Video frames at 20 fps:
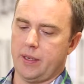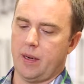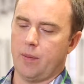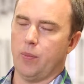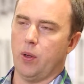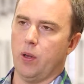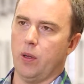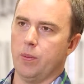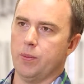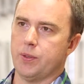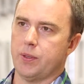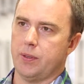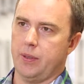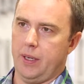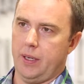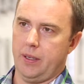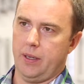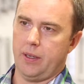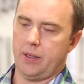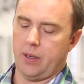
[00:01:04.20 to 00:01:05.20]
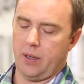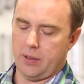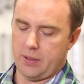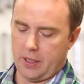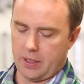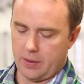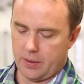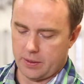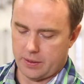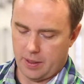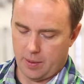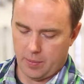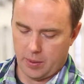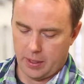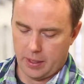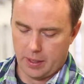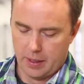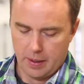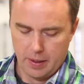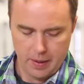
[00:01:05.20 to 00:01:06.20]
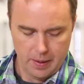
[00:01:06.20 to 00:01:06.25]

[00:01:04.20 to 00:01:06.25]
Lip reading: set of bulbs into your turn signal assembly.